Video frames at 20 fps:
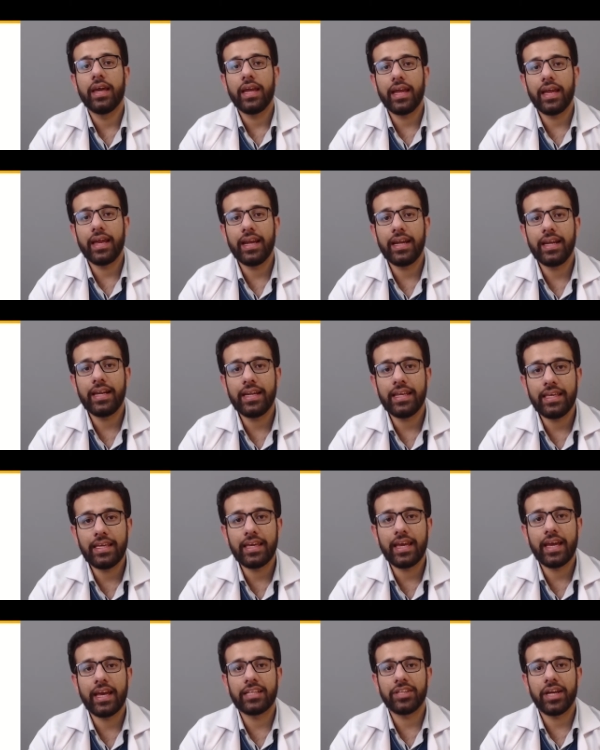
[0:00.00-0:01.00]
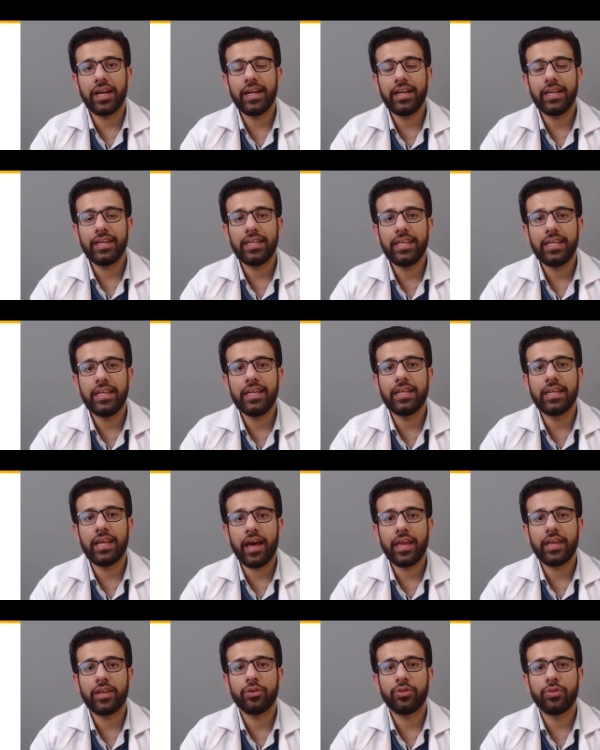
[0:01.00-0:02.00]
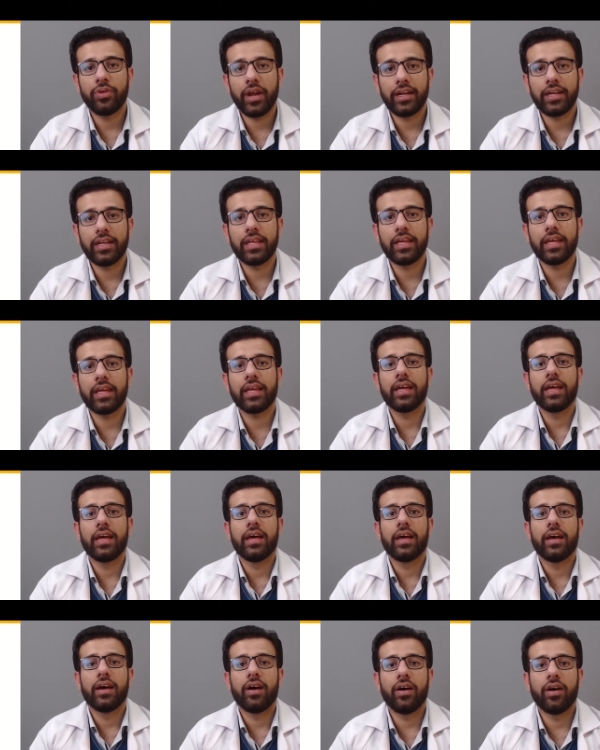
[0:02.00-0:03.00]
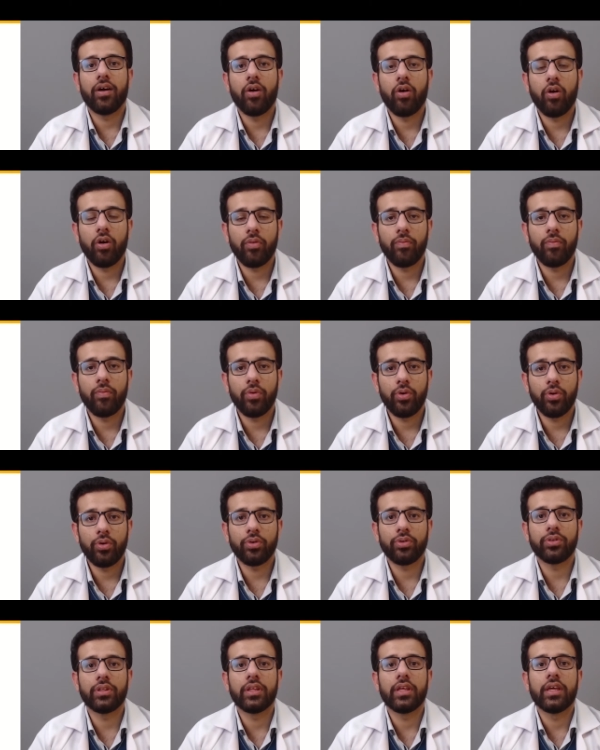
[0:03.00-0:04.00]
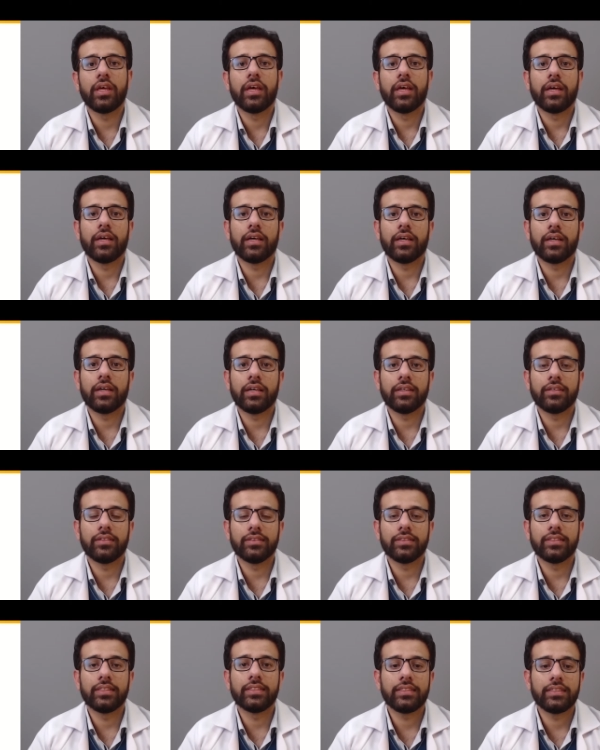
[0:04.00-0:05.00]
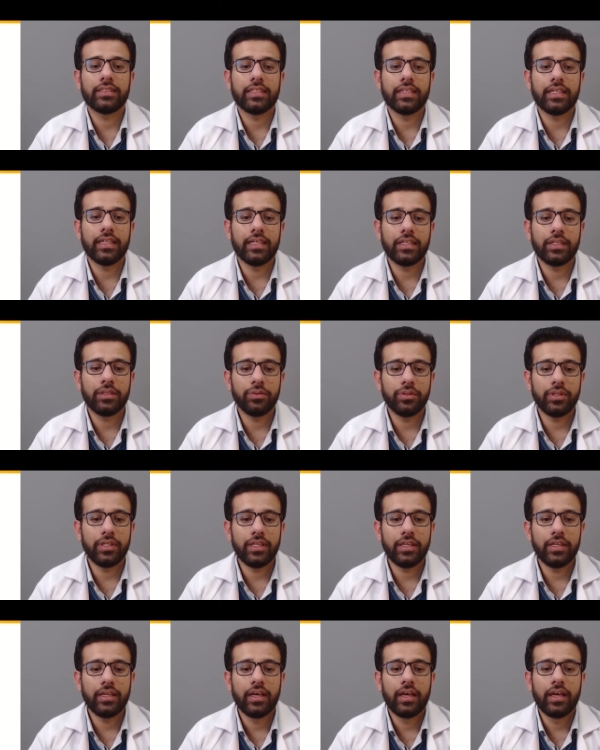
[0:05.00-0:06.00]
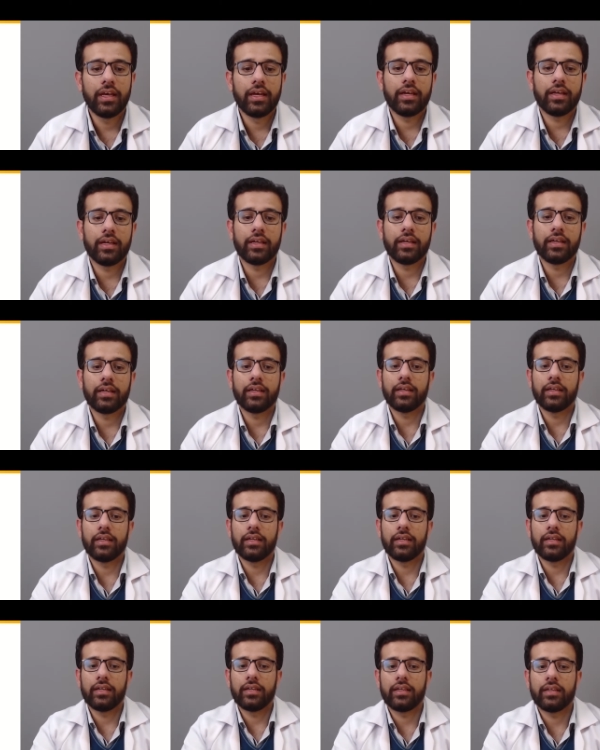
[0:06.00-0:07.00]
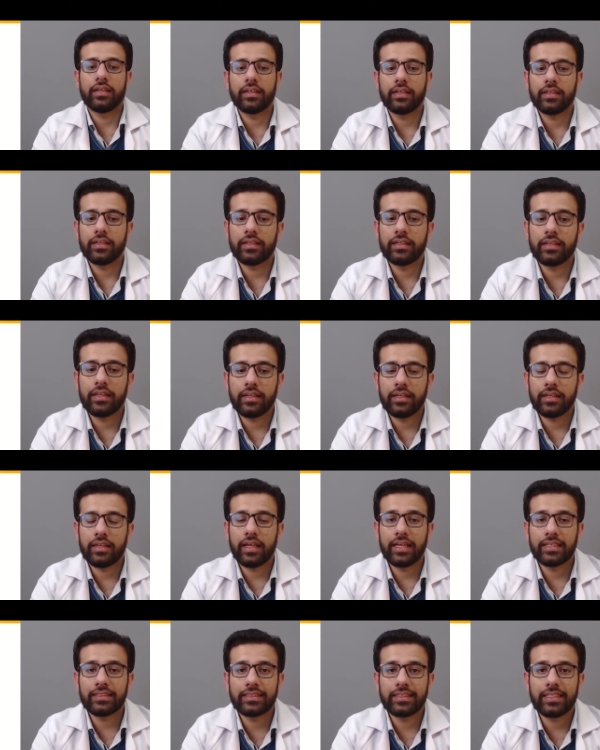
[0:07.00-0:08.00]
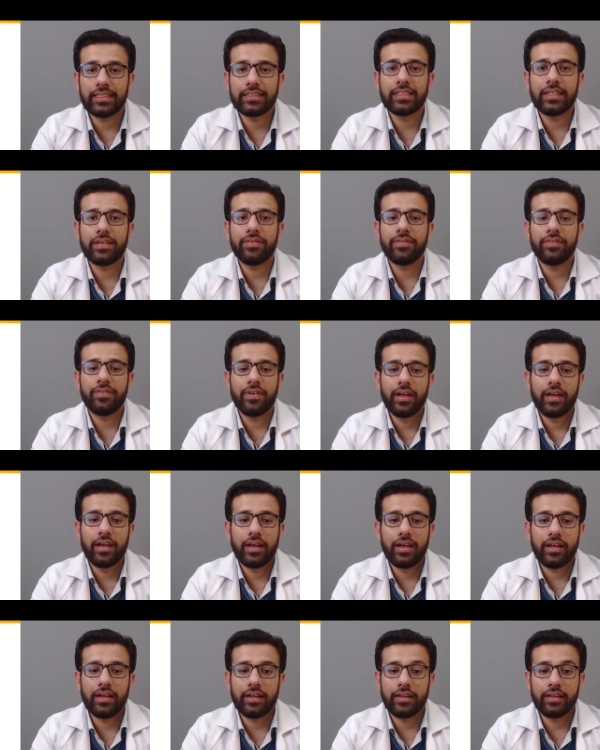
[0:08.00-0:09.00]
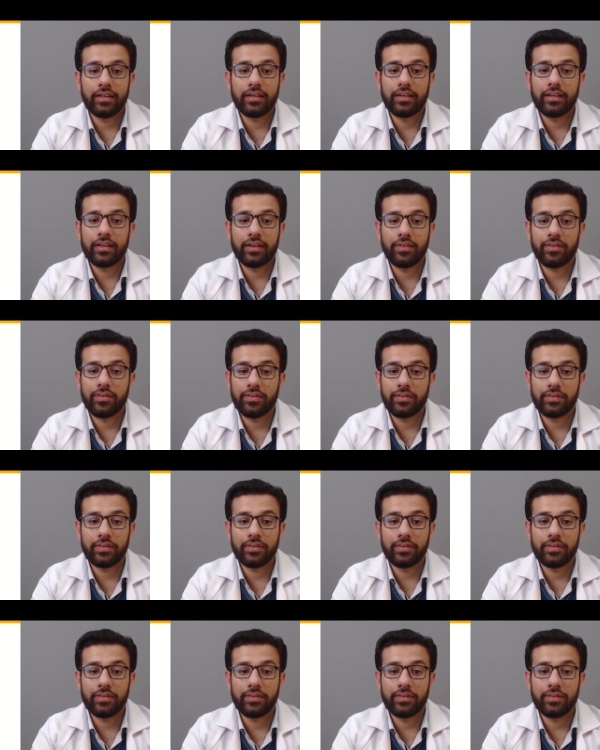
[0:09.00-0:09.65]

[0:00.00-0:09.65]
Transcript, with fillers: A D H, anti-diuretic uh, hormone, uh, results into the uh, excessive uh,